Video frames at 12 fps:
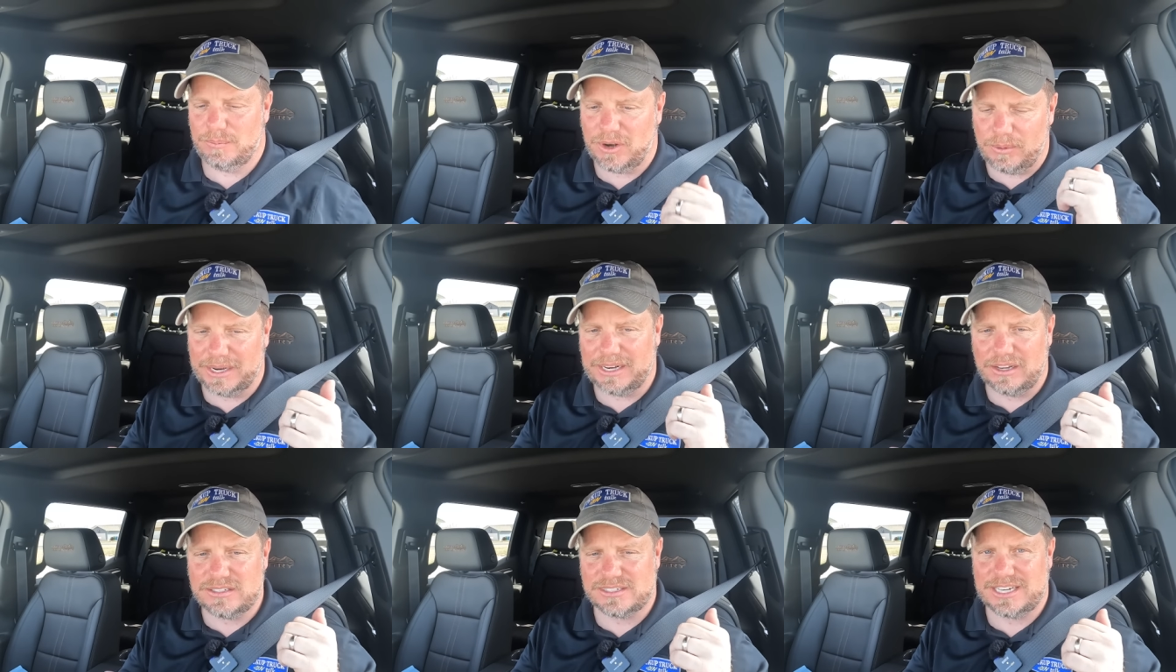I borrowed my
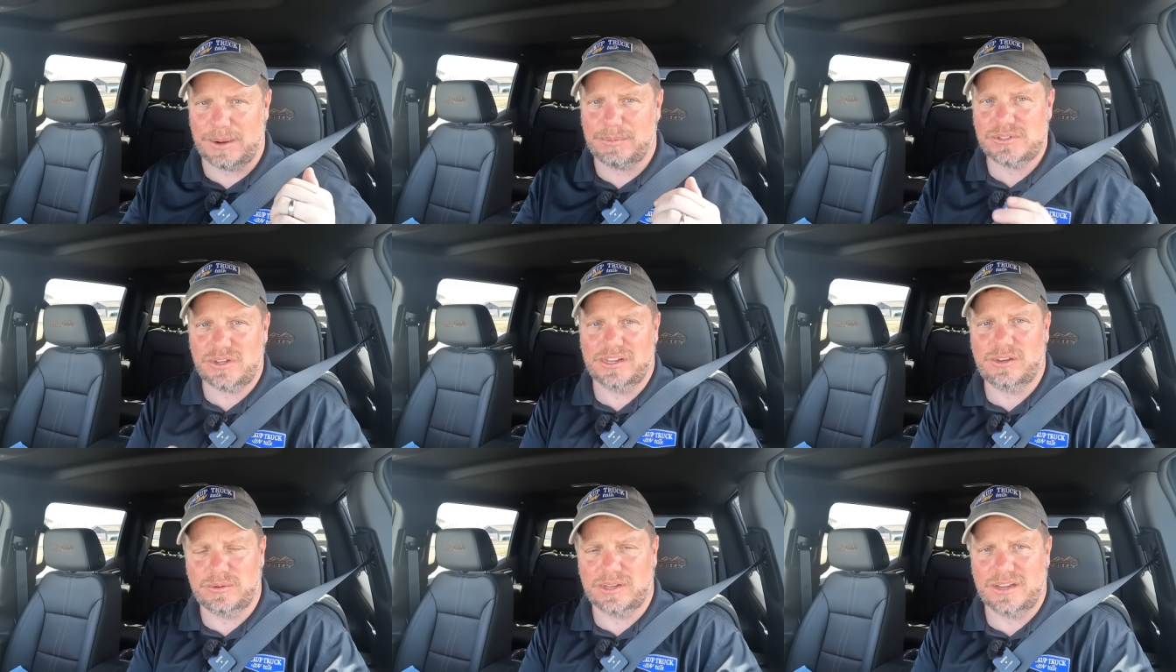cousin's camper, so
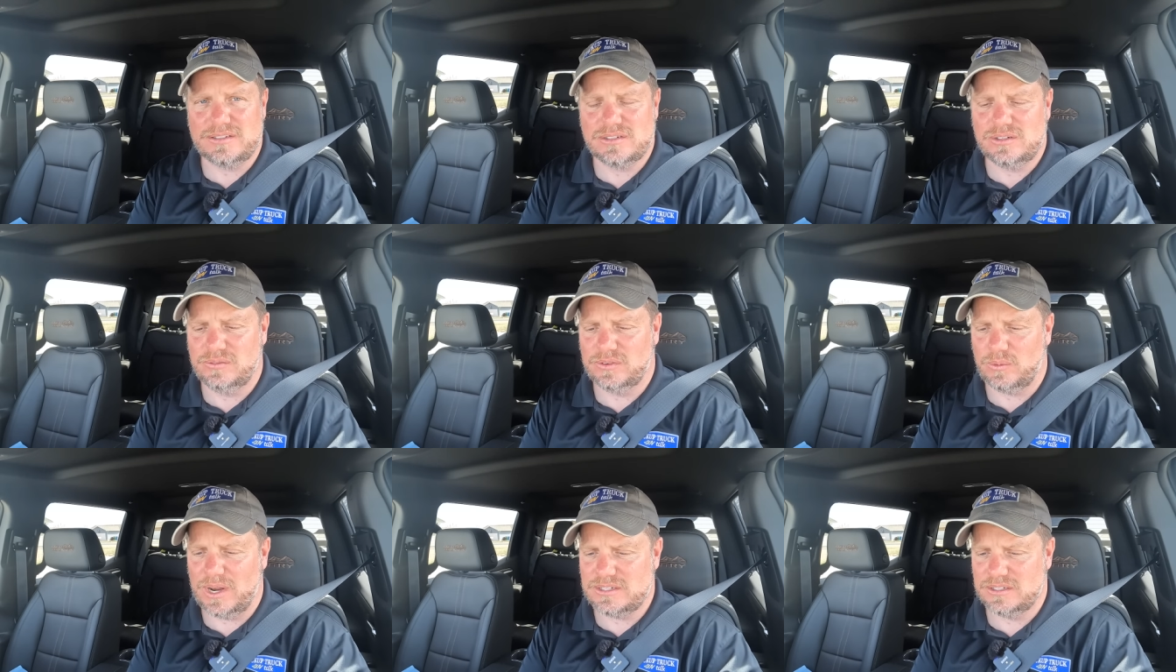thank you to the cousins who
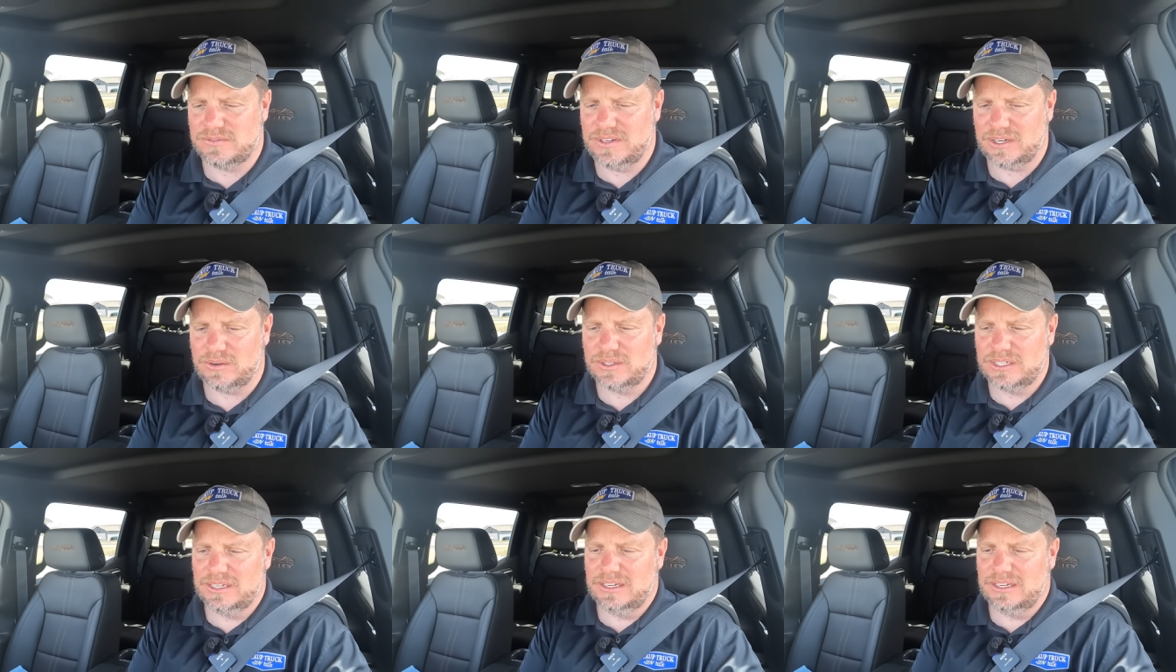are watching this video.